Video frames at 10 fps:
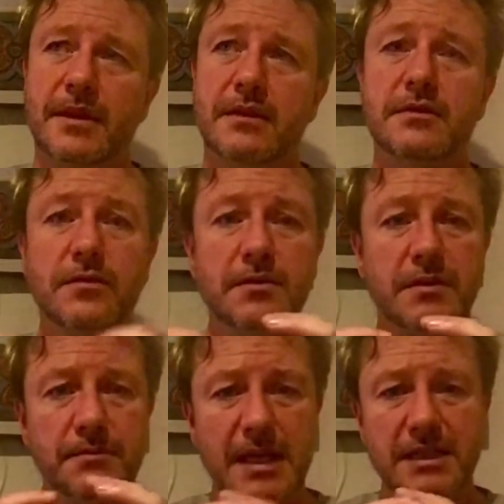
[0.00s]
So we would
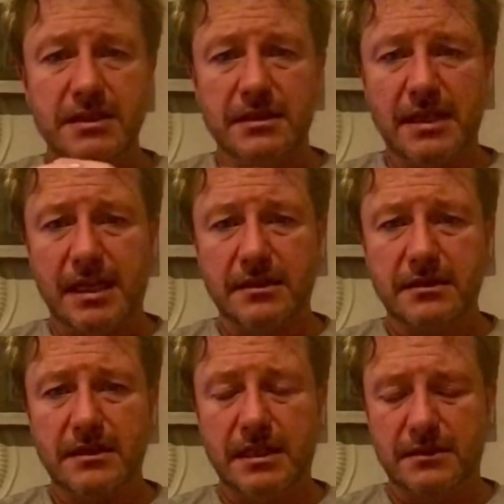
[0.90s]
imagine that
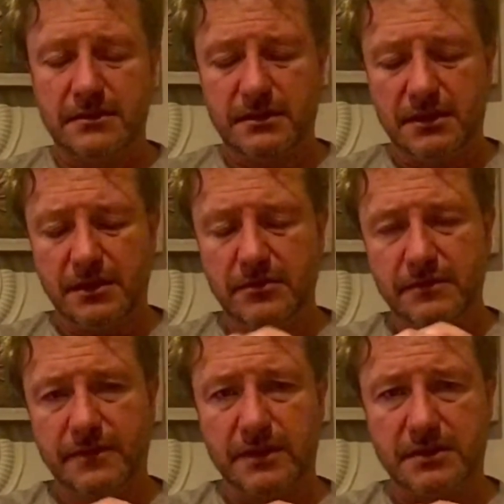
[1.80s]
the
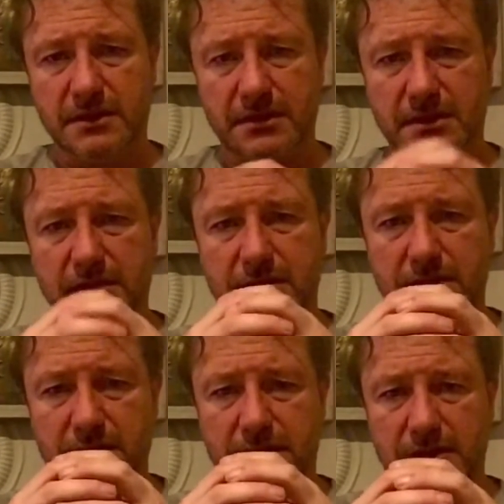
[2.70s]
universe is
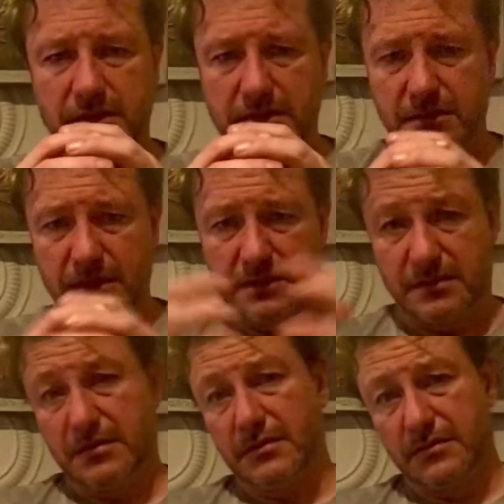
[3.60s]
a
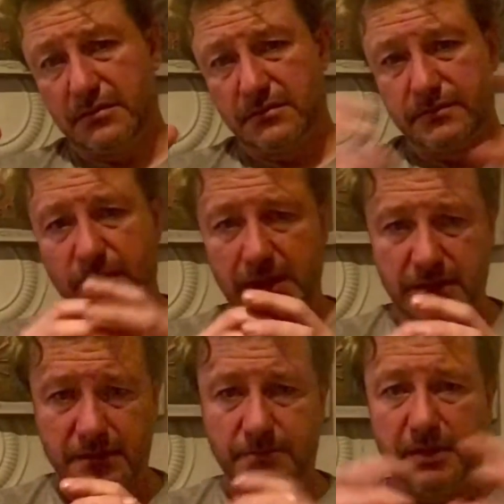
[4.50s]
circle, right?
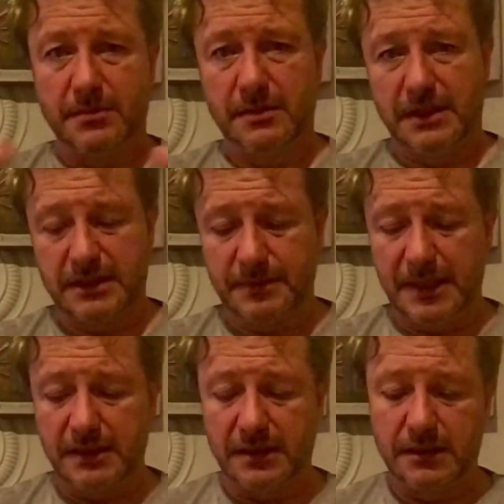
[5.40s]
It's a bubble
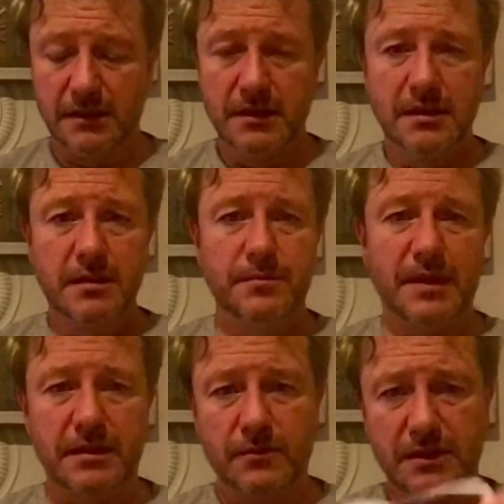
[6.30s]
expanding.
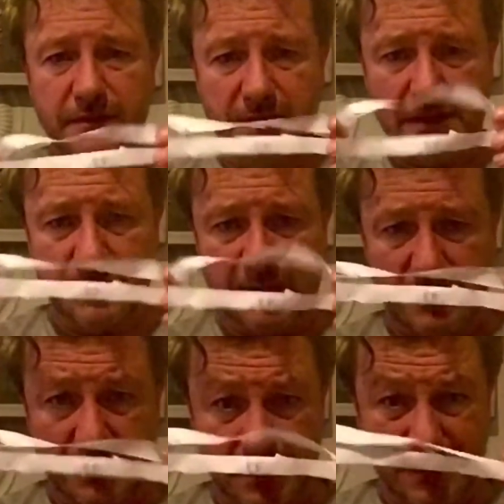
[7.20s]
But what if it
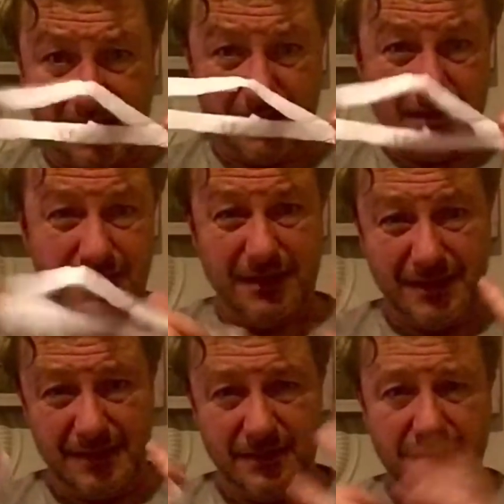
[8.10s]
expanded like that,
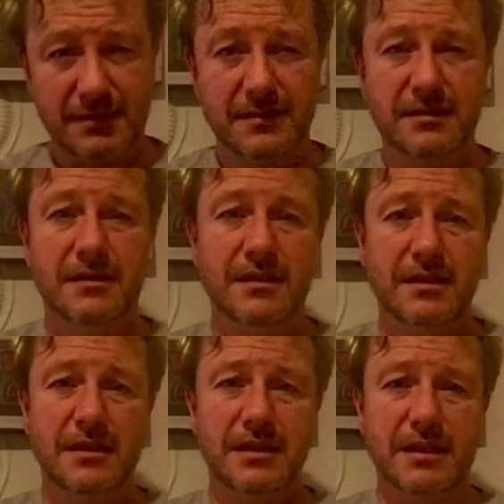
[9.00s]
right?
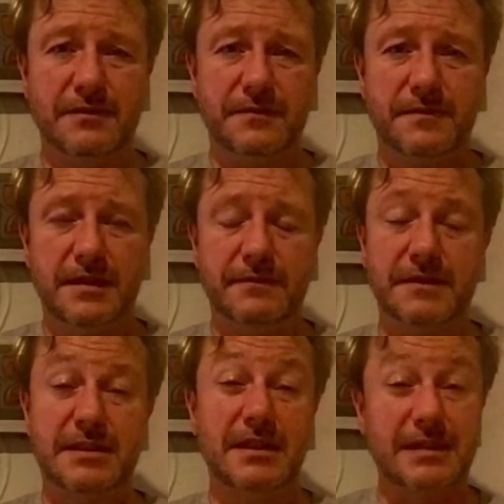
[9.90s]
If
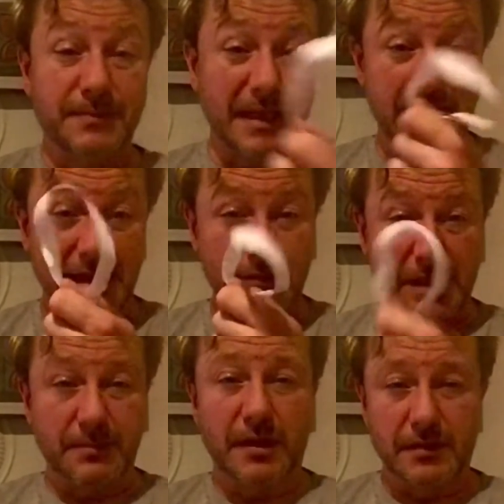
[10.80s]
it's expanded that way
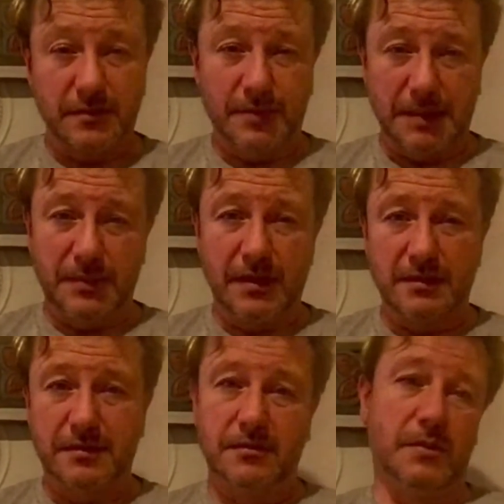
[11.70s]
particle by
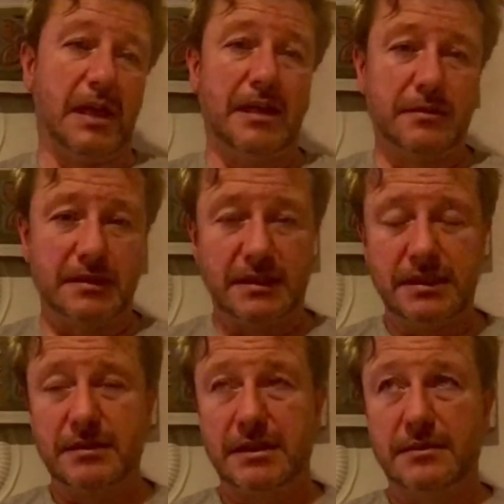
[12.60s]
particle, well, how would they
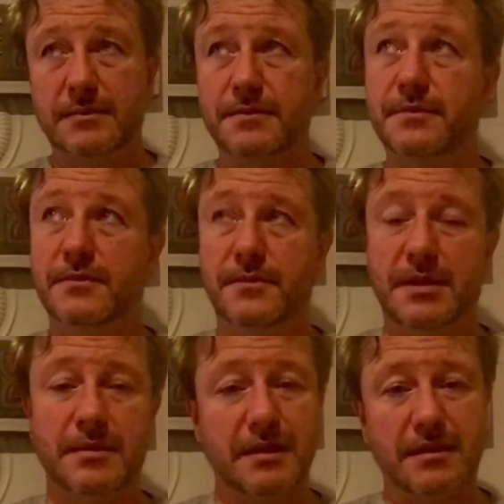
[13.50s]
do it?
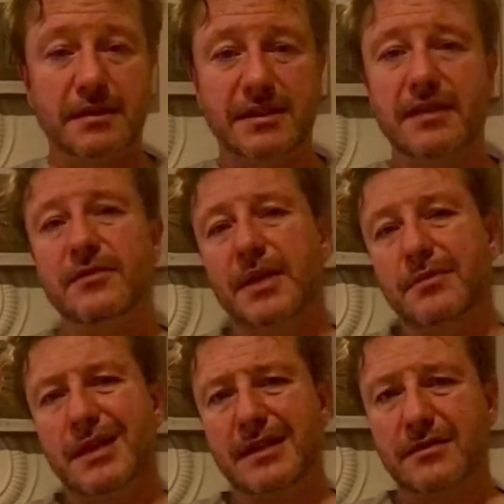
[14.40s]
Maybe they're entangled by
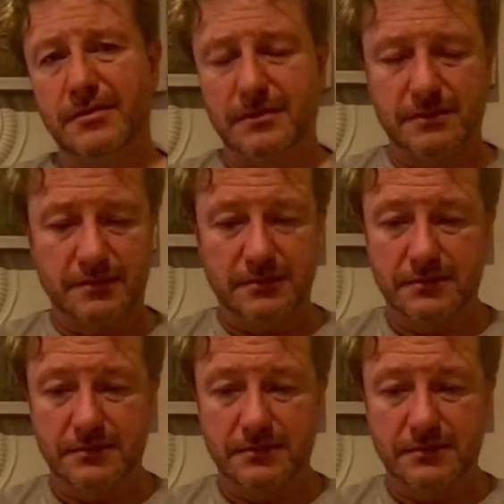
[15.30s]
black holes.